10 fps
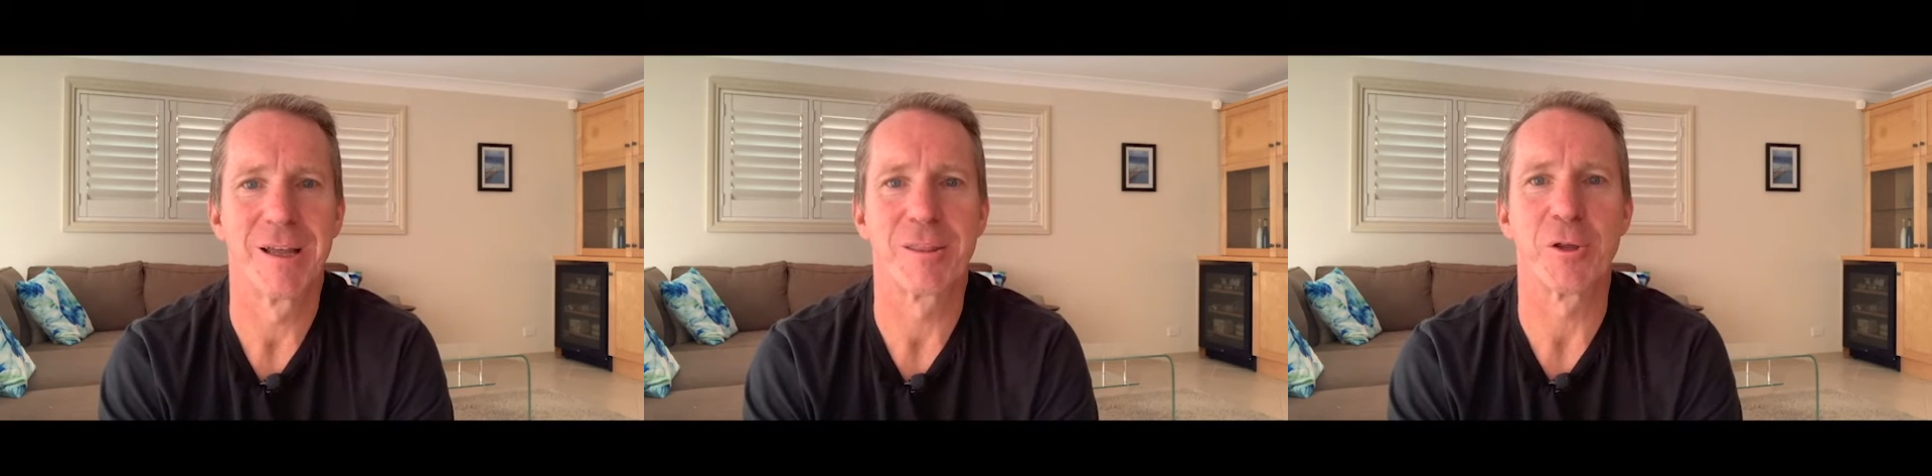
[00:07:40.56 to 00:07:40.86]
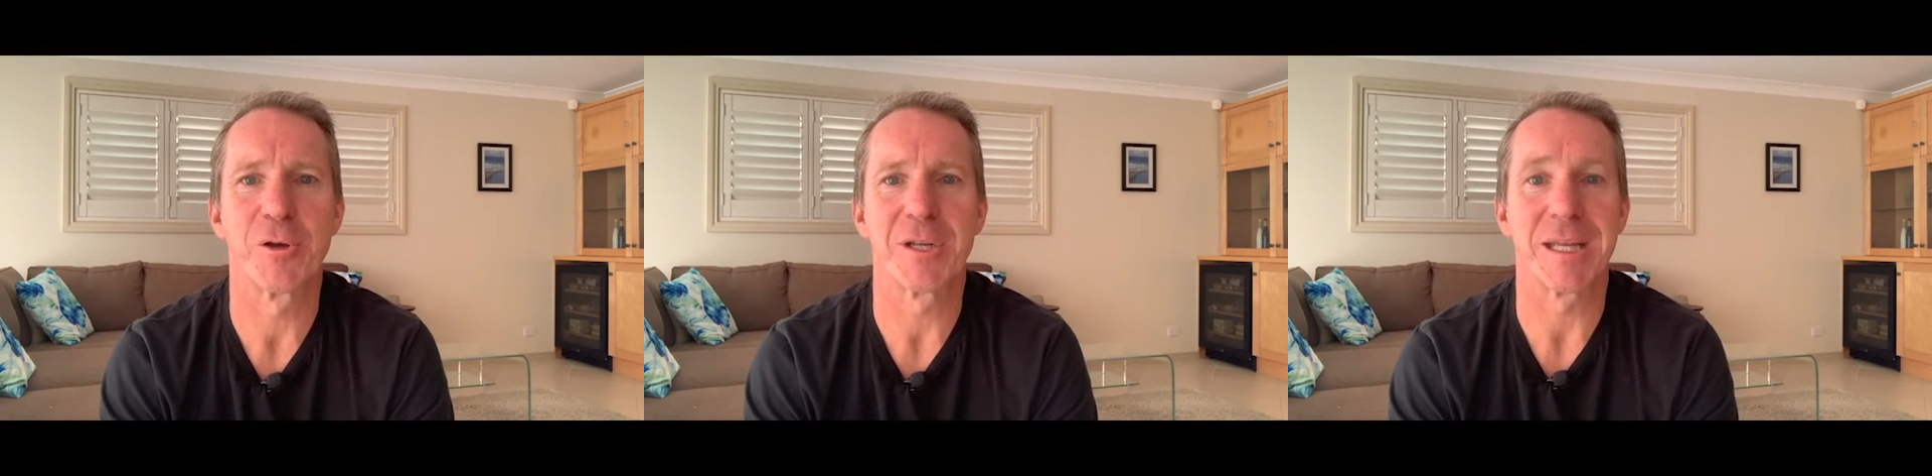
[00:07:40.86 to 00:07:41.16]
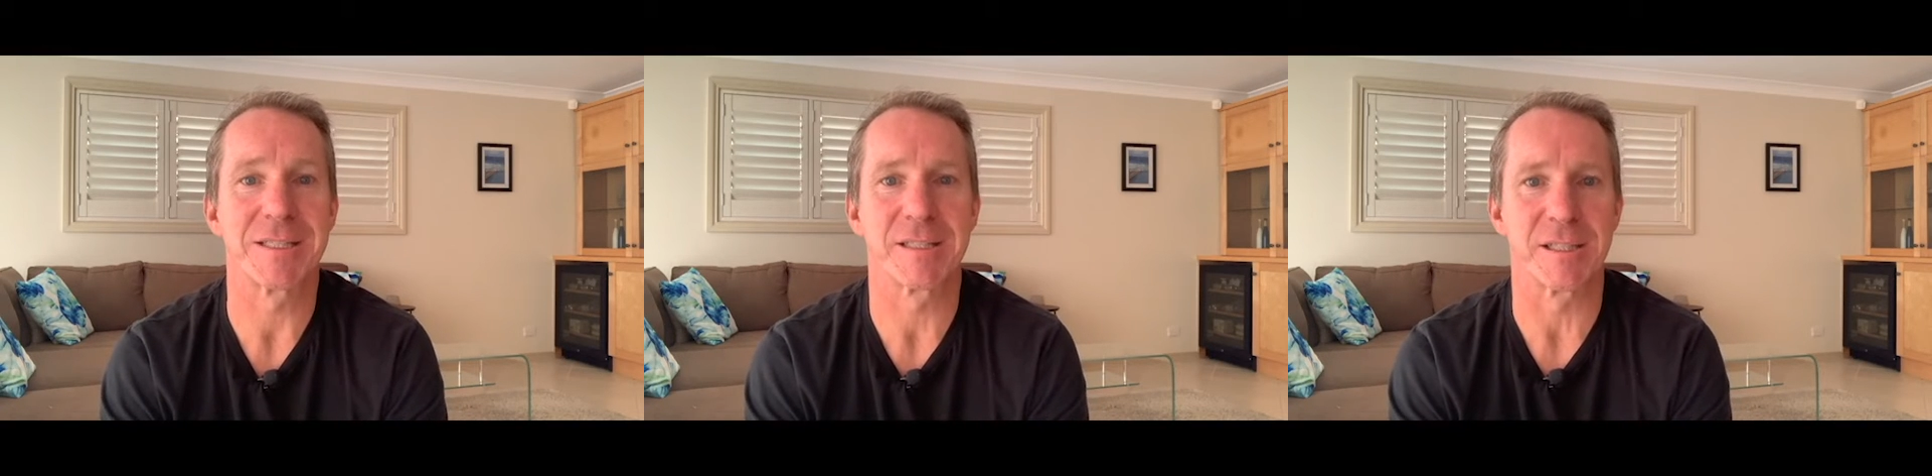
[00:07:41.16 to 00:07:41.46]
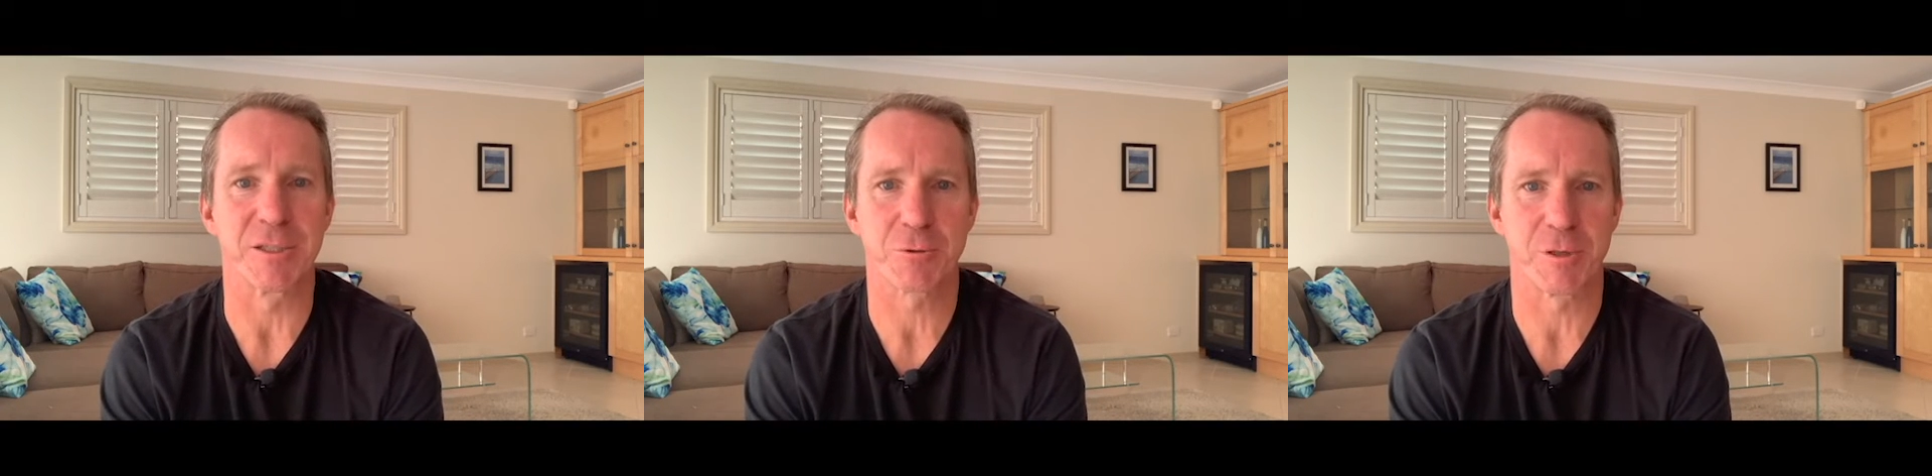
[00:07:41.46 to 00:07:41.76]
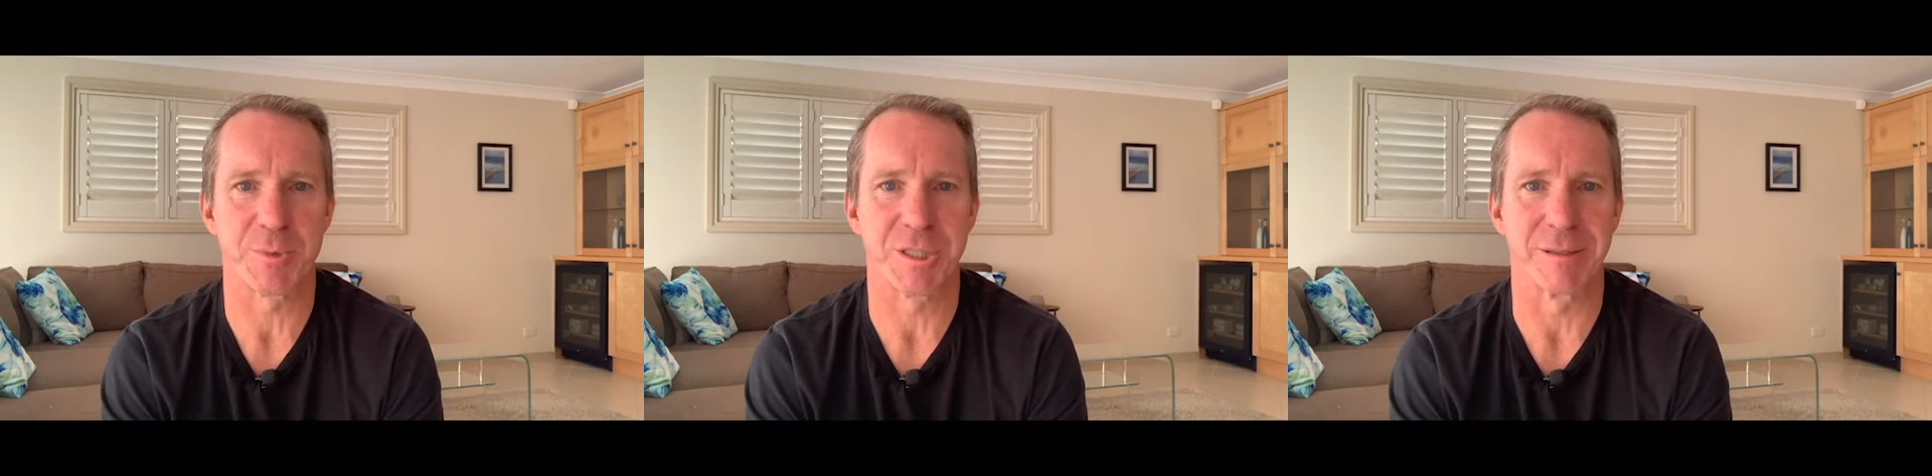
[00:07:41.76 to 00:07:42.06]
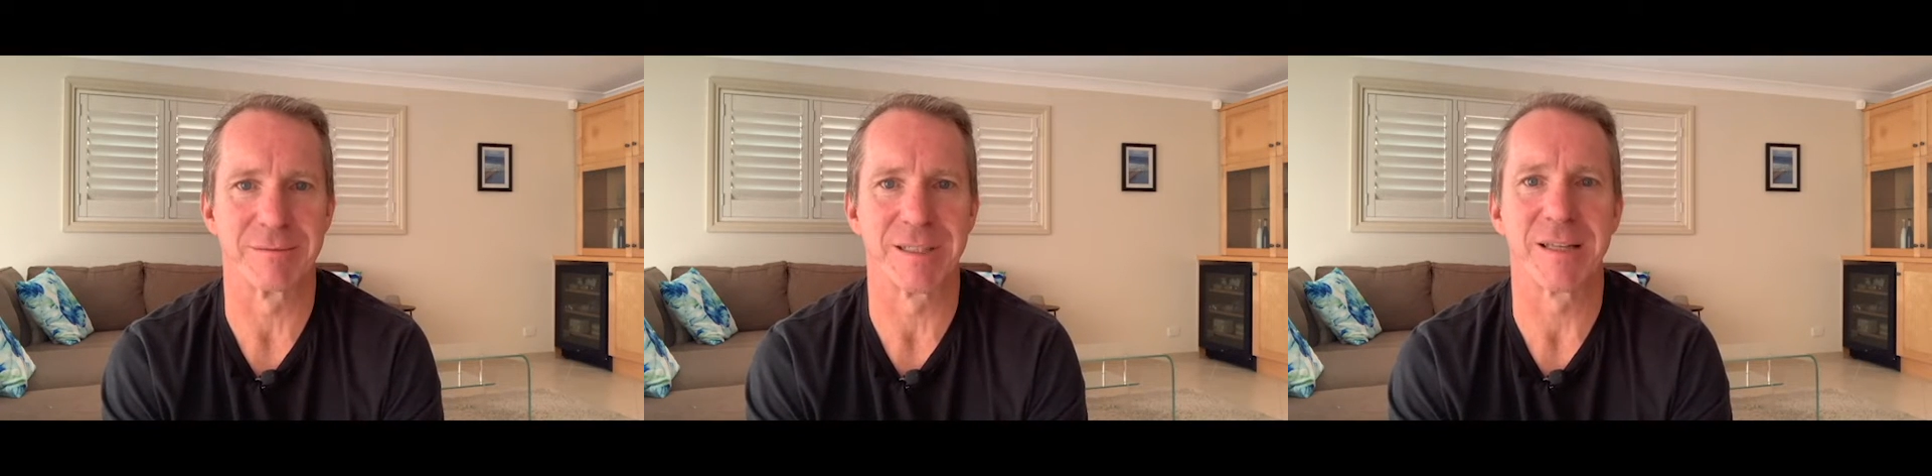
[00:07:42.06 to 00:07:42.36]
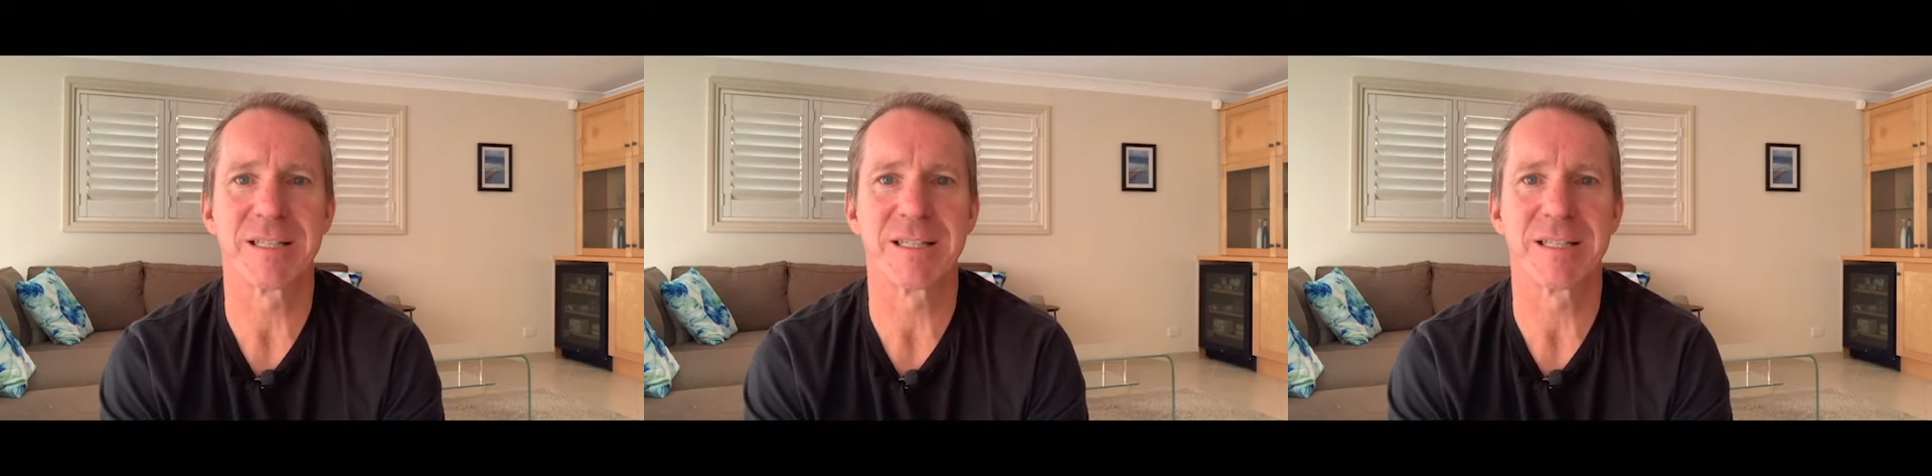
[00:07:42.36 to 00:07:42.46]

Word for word: Third is the description. Now